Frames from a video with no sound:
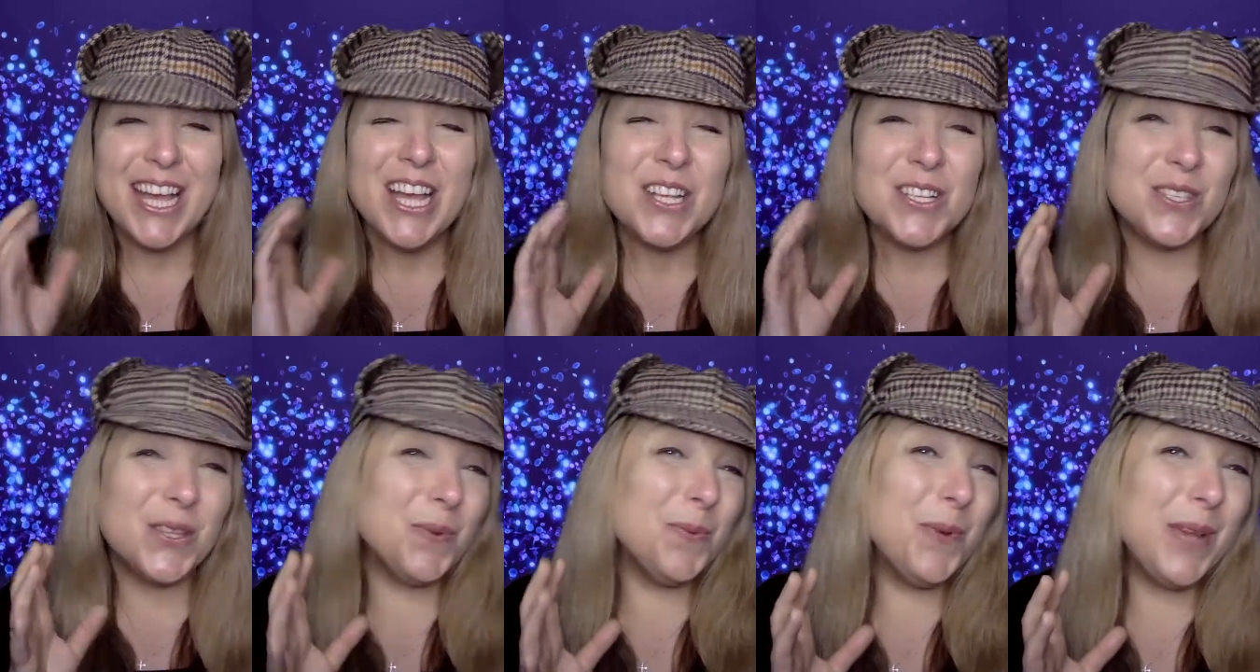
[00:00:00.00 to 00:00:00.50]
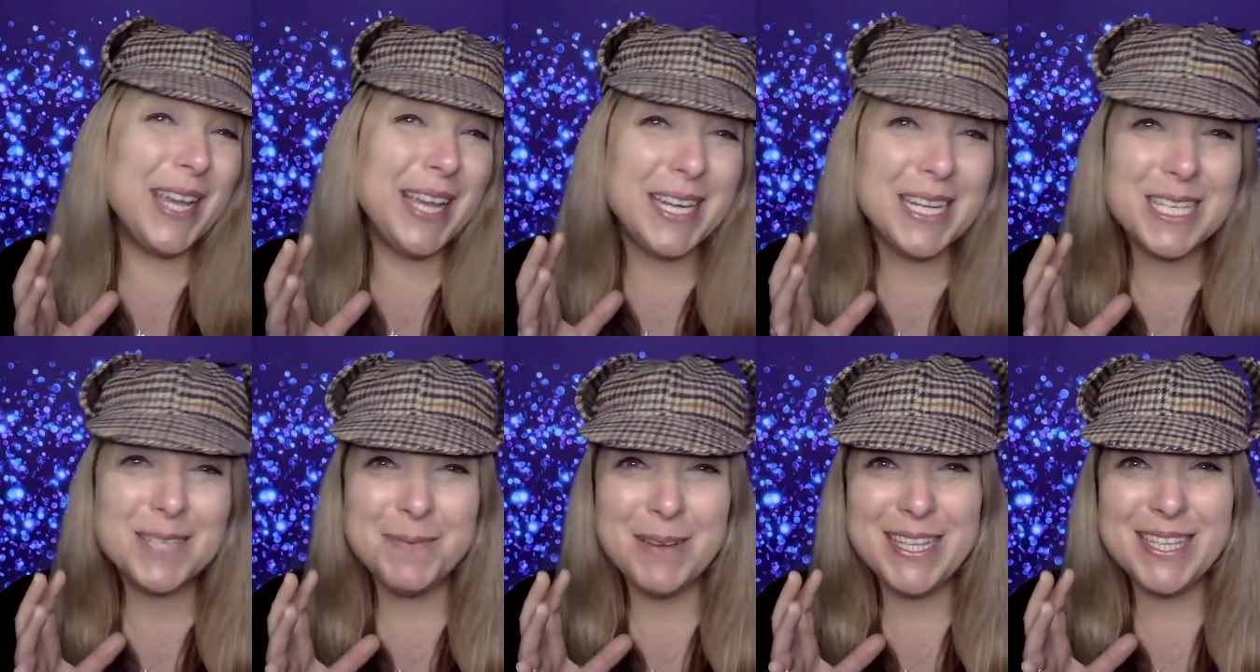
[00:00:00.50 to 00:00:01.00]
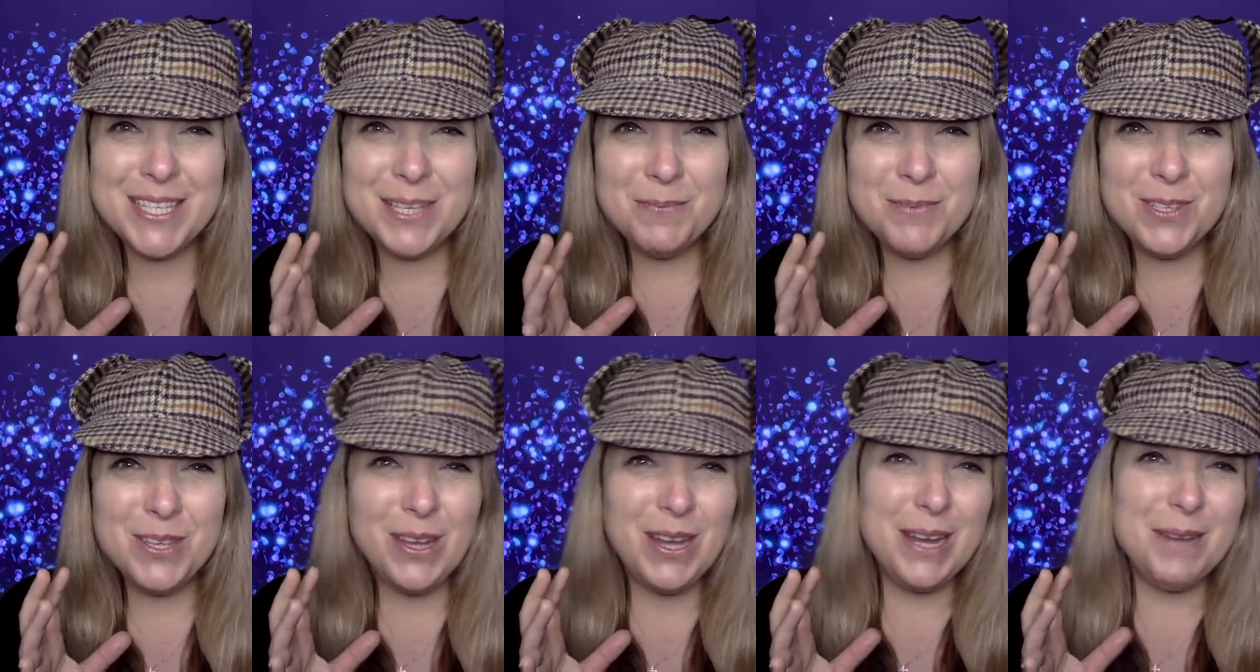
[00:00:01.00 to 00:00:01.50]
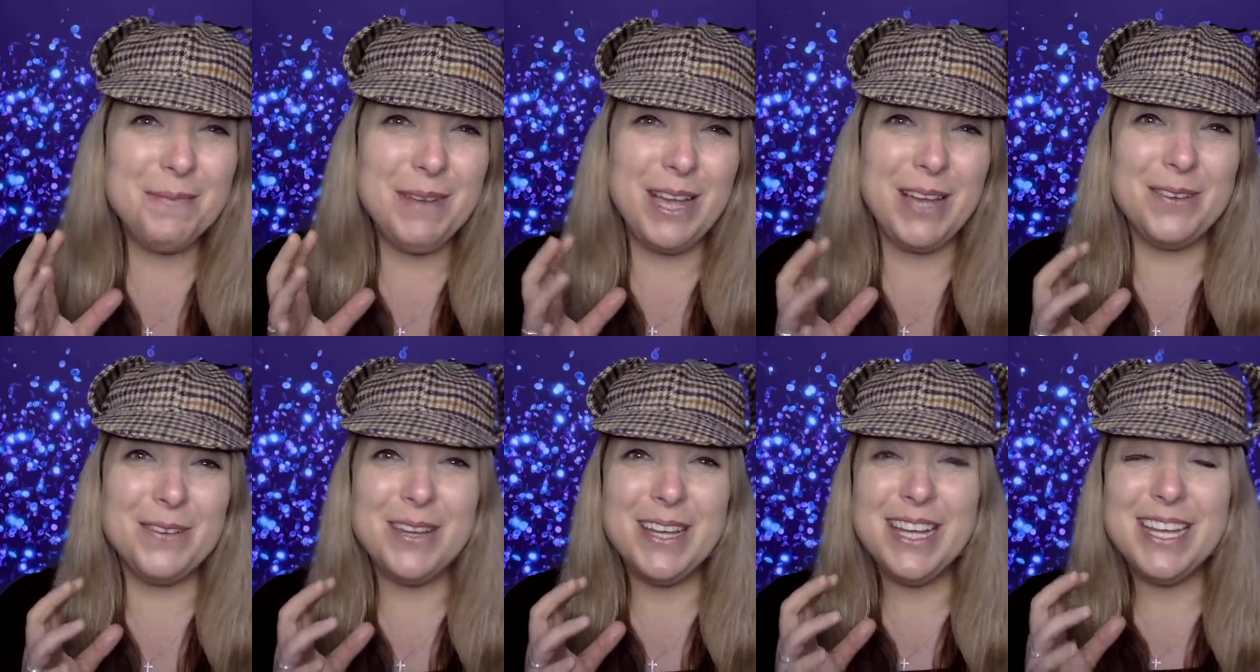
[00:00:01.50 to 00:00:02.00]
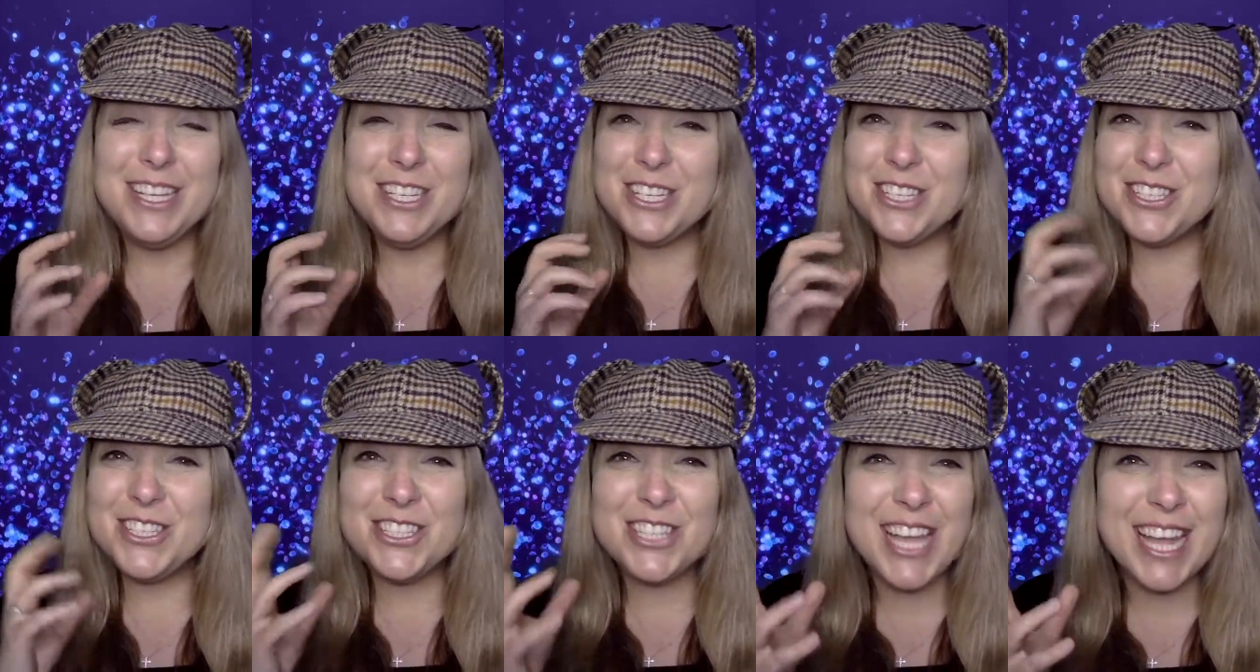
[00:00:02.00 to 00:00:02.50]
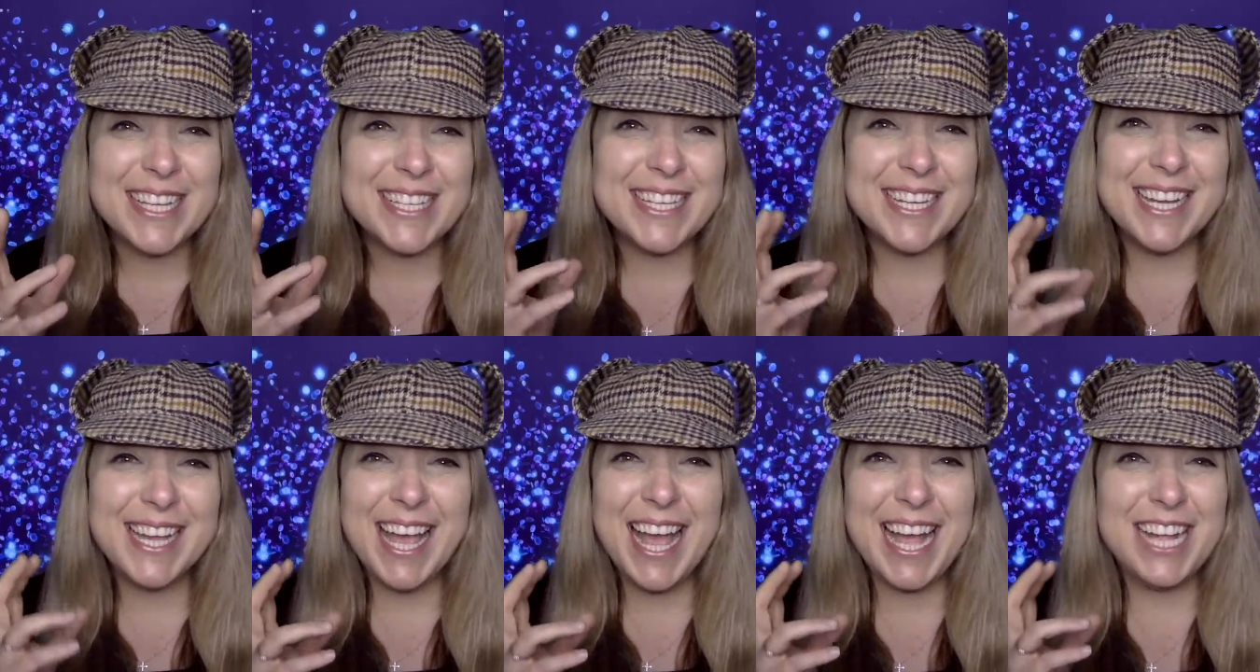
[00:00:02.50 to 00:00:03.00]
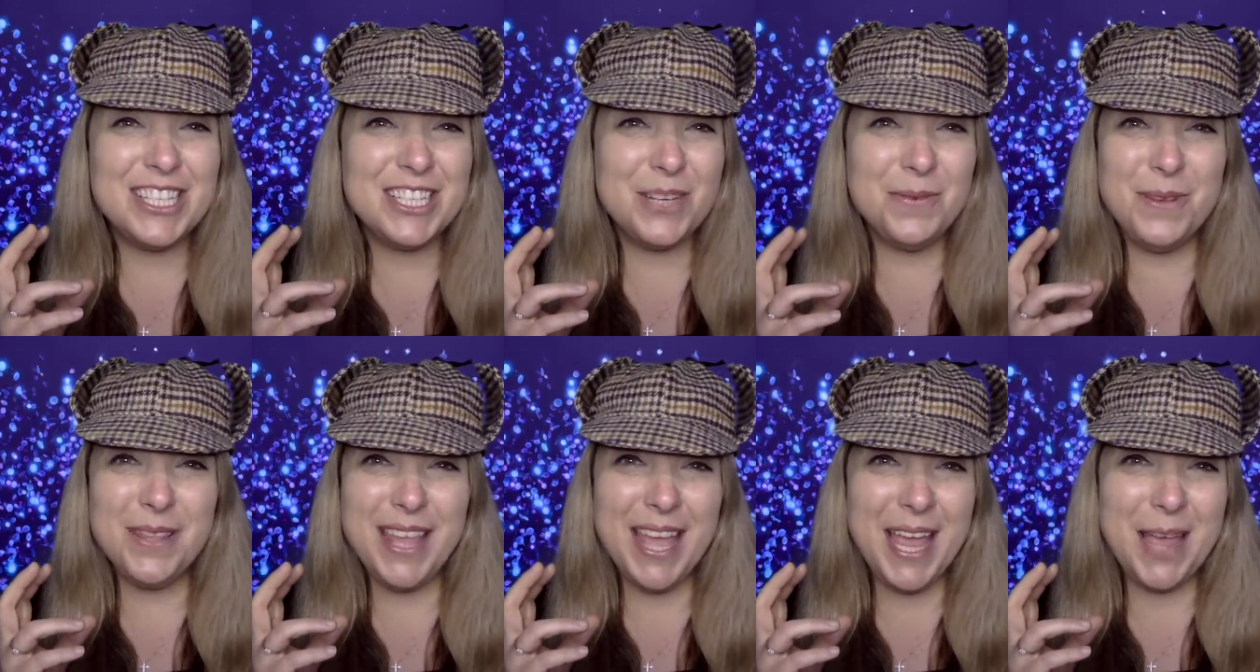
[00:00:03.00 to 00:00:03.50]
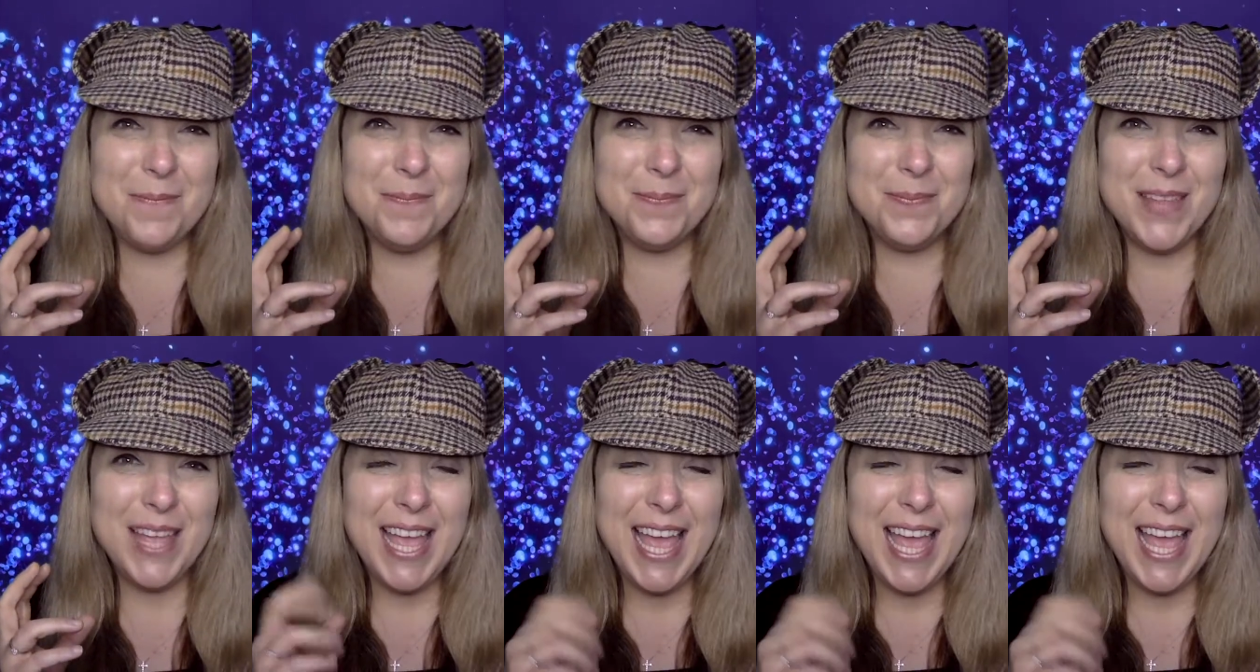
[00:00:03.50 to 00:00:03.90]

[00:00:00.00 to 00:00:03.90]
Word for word: So we're going to spend some time now just chatting and catching with him.